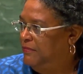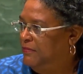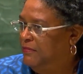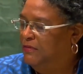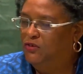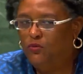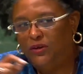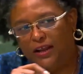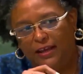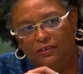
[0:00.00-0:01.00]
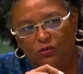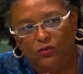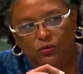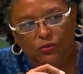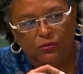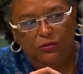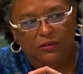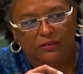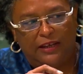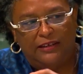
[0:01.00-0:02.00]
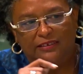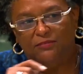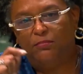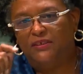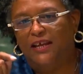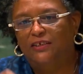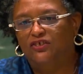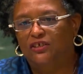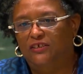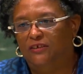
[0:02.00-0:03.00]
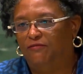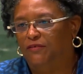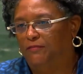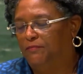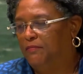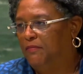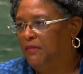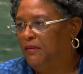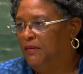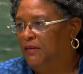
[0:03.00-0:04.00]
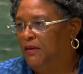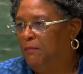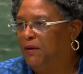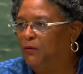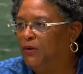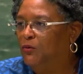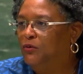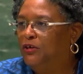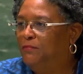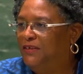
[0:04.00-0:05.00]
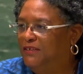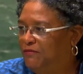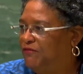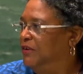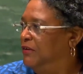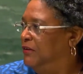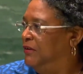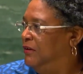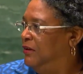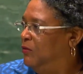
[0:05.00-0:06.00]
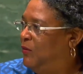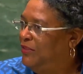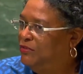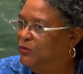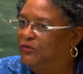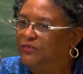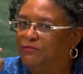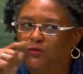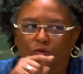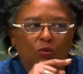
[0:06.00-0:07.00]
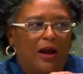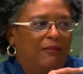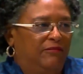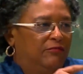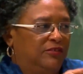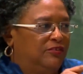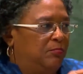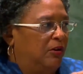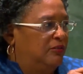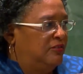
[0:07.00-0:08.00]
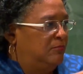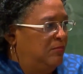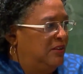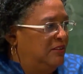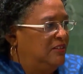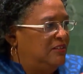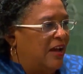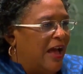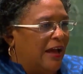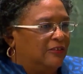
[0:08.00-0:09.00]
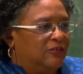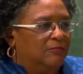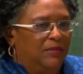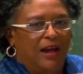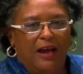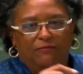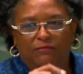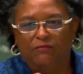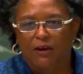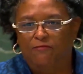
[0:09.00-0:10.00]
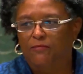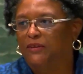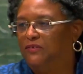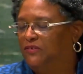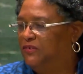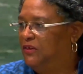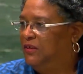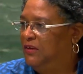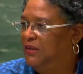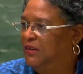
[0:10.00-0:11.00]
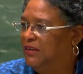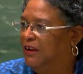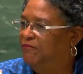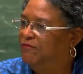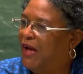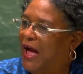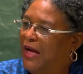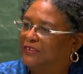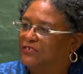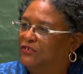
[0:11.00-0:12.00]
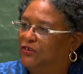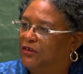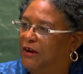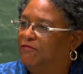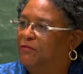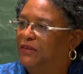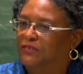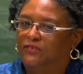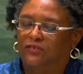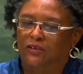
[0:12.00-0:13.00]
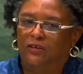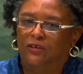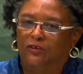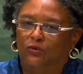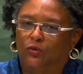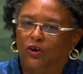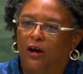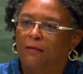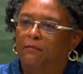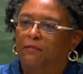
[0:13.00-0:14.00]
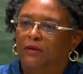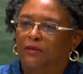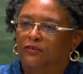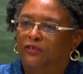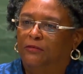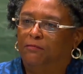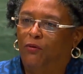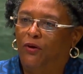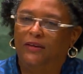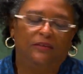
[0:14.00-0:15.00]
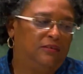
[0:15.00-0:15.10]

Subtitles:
You and I know that it's potentially different. But it will only be different when those of you who have the responsibility to act on behalf of governments can ask your governments to come to the point